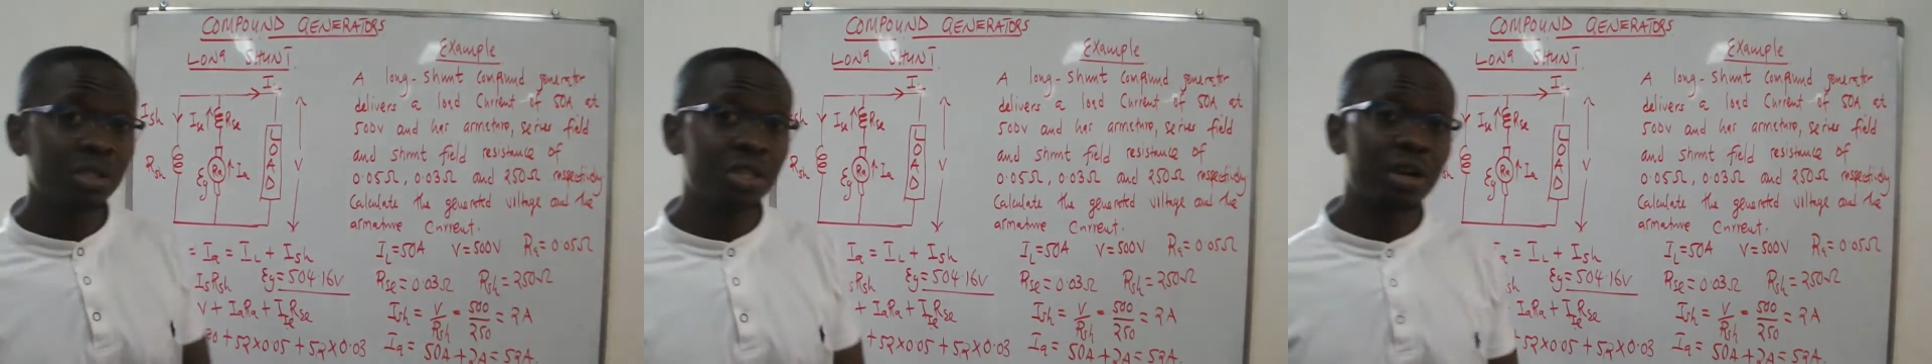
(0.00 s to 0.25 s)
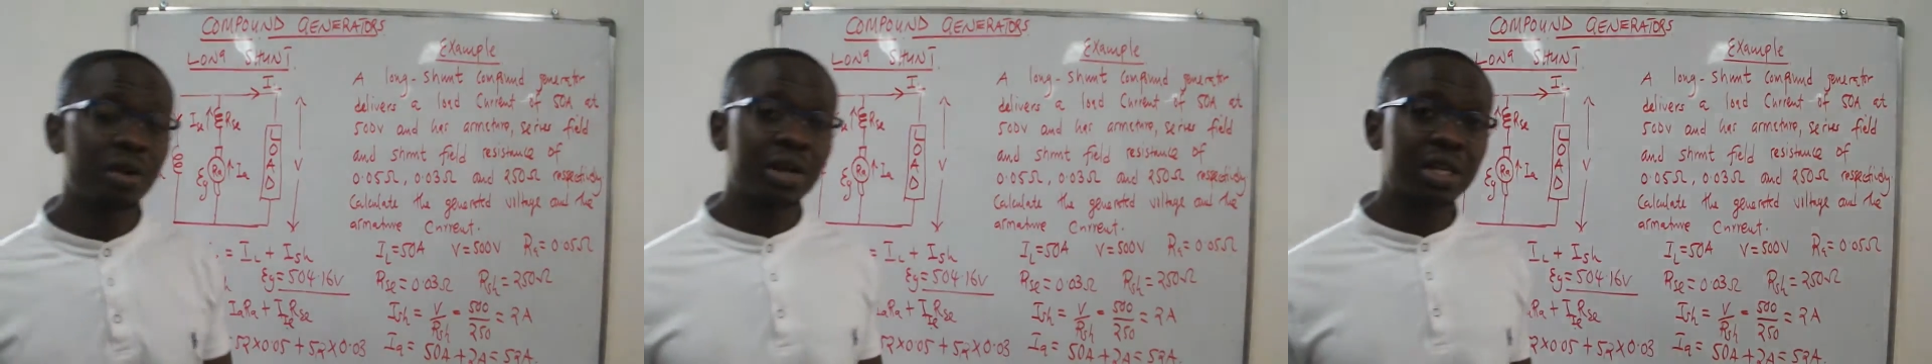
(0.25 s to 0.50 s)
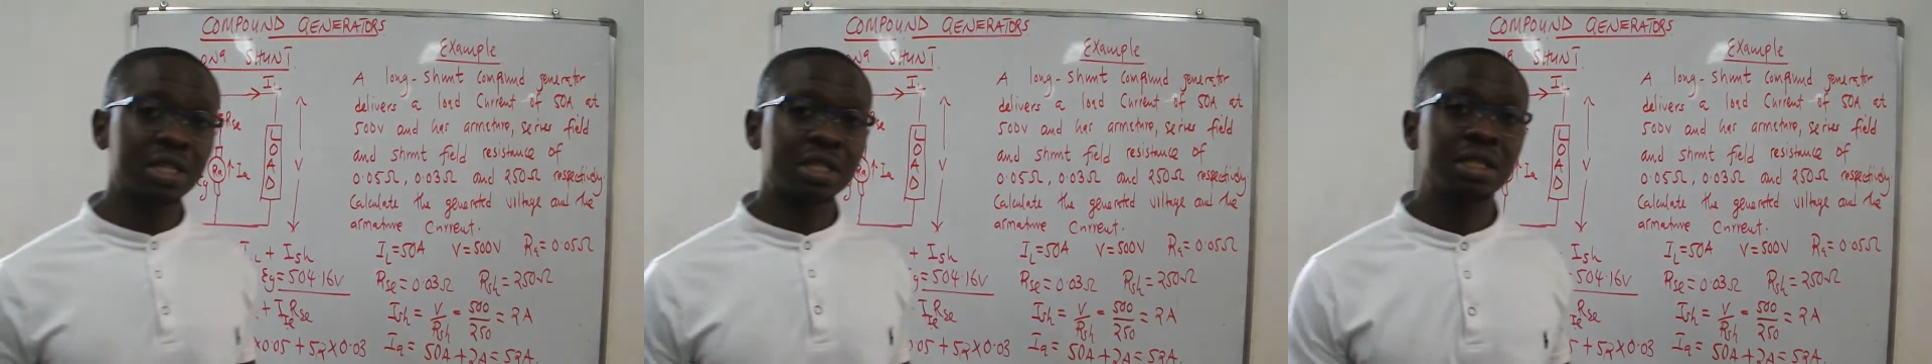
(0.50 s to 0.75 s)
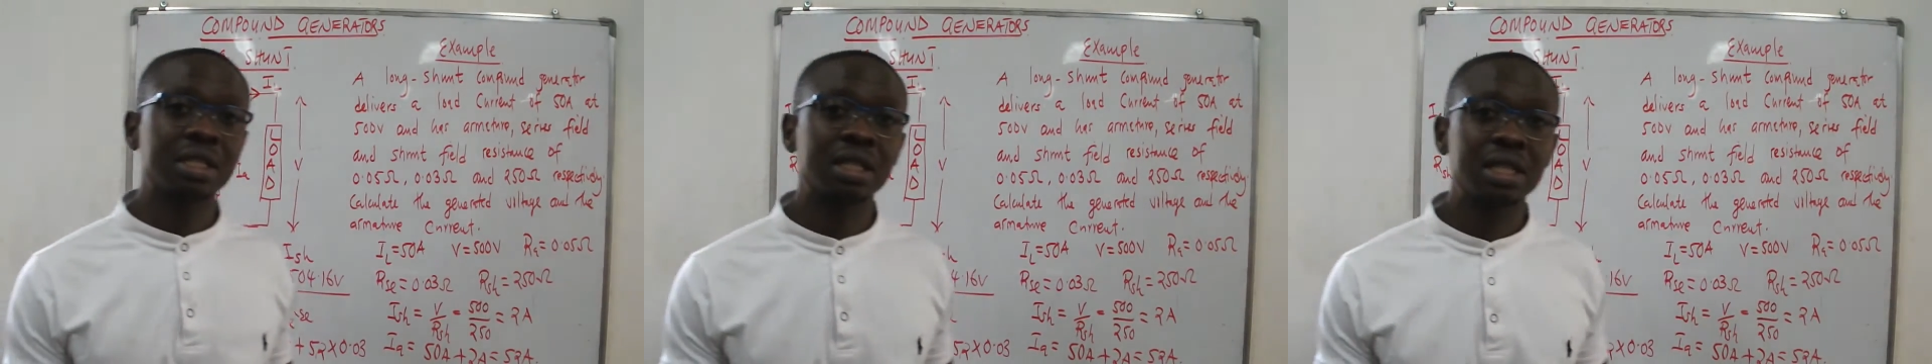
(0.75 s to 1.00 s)

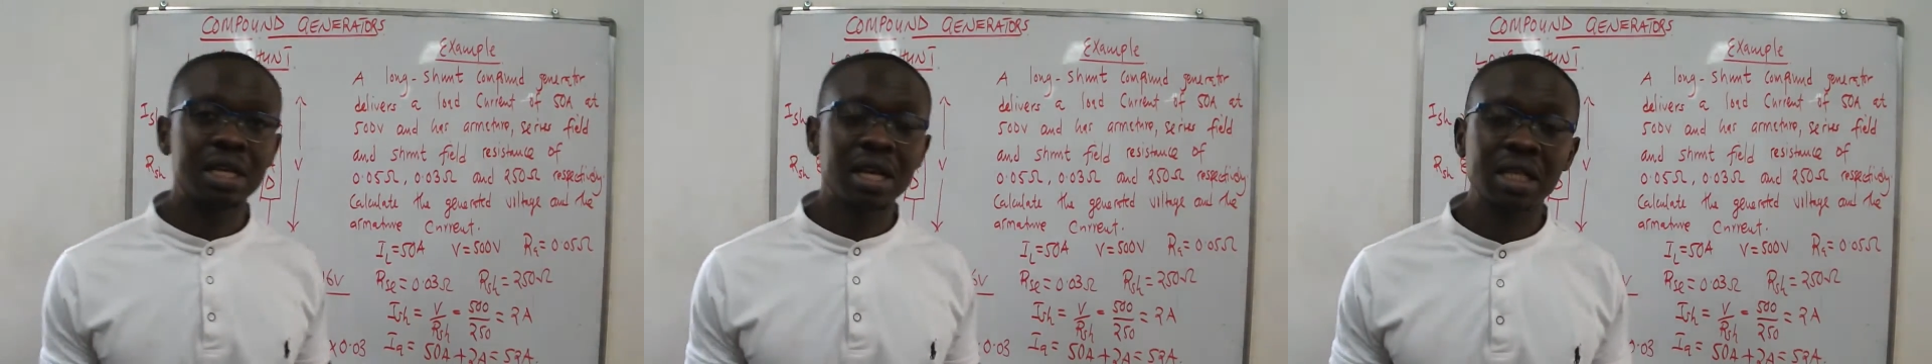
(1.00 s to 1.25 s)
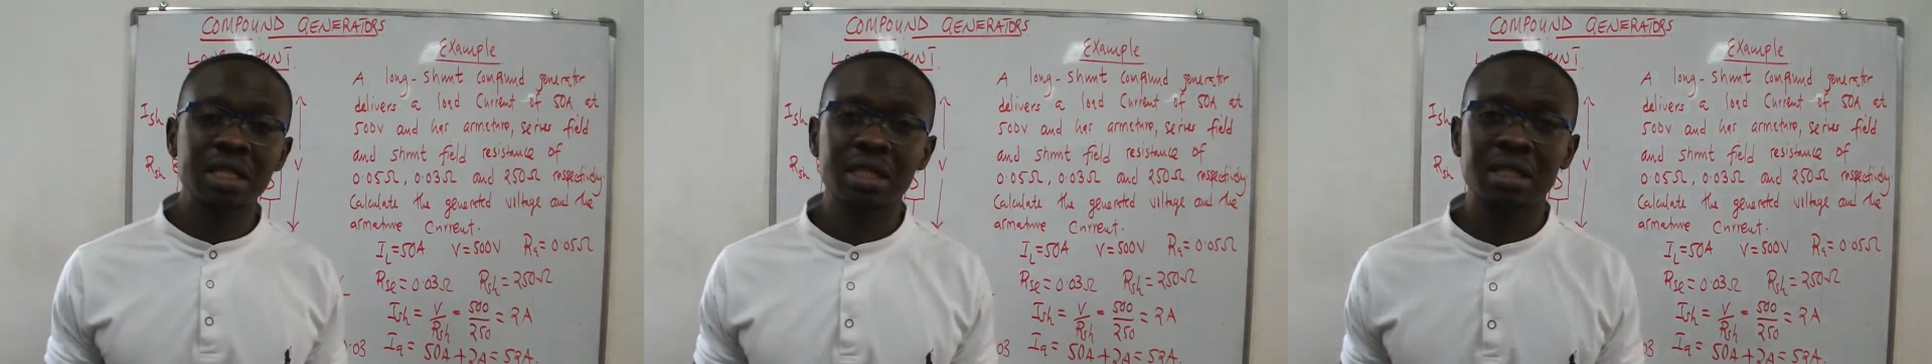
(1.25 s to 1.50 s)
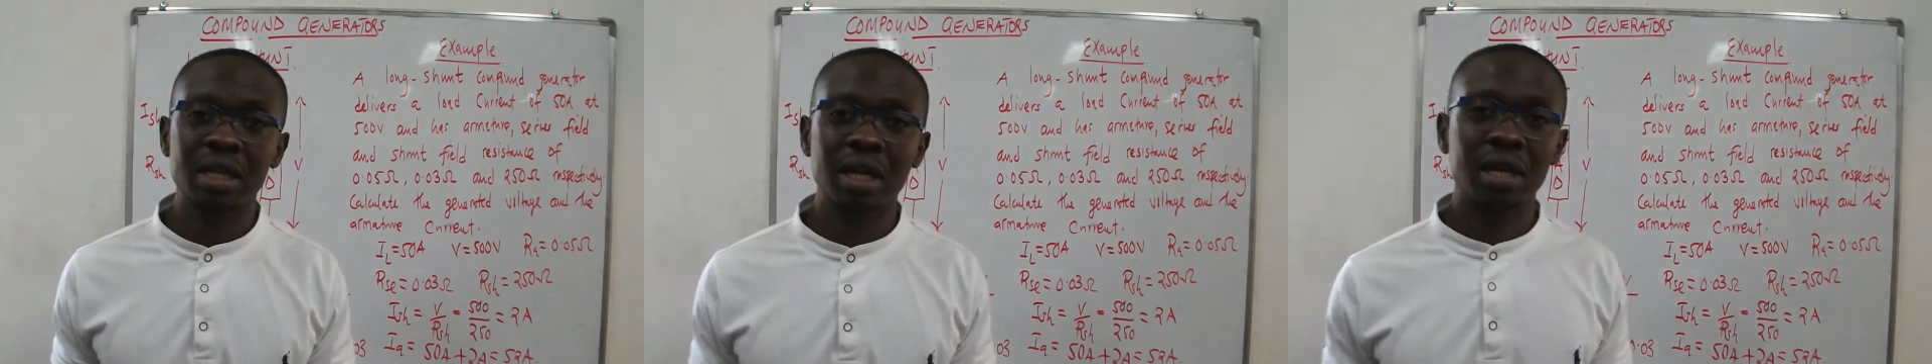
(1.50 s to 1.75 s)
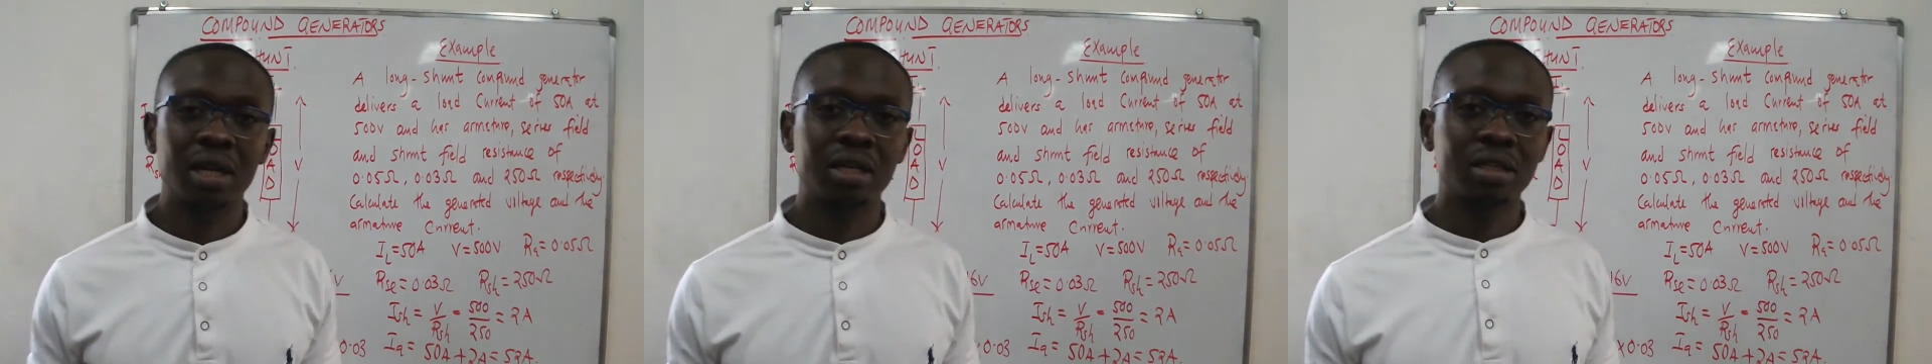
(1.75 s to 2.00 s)
generators. In the next
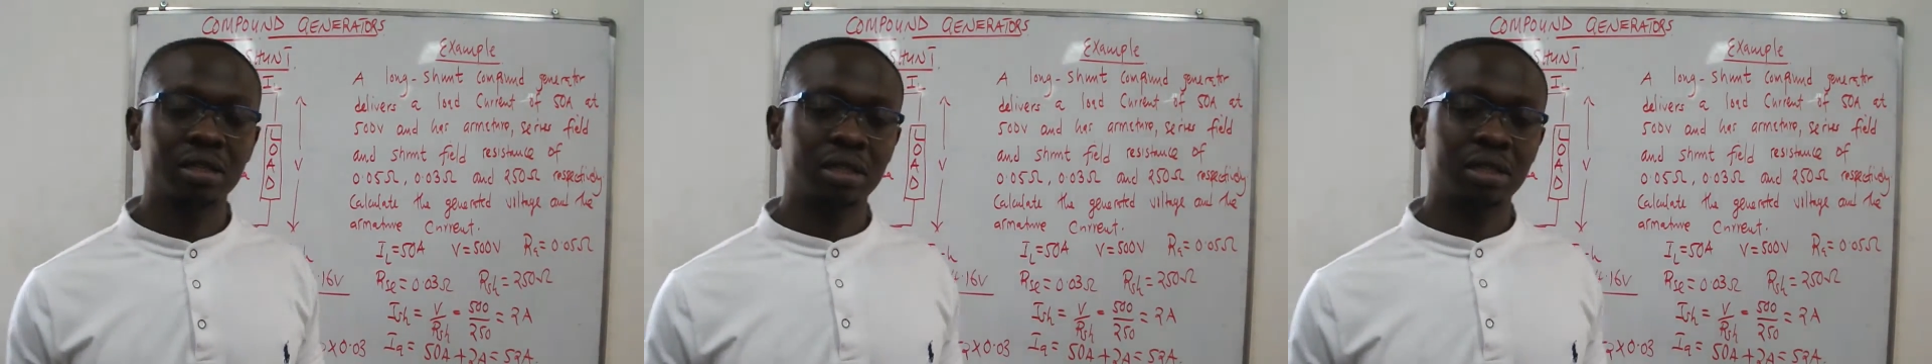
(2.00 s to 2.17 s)
uh,